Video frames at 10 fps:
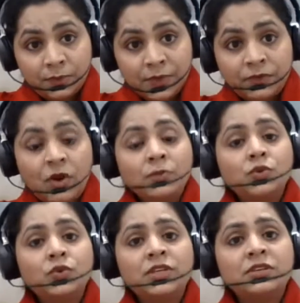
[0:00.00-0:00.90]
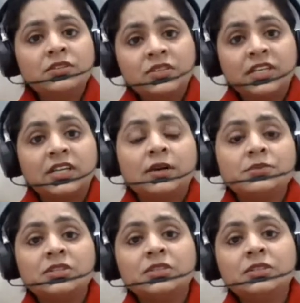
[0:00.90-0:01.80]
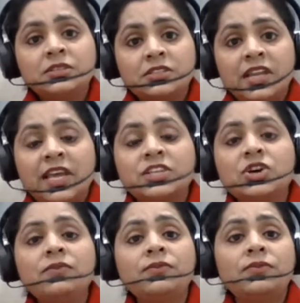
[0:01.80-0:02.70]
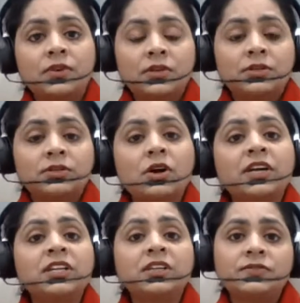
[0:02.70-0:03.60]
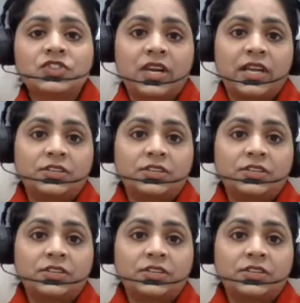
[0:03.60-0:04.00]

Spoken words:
From 2 years it comes the stage of talkative child.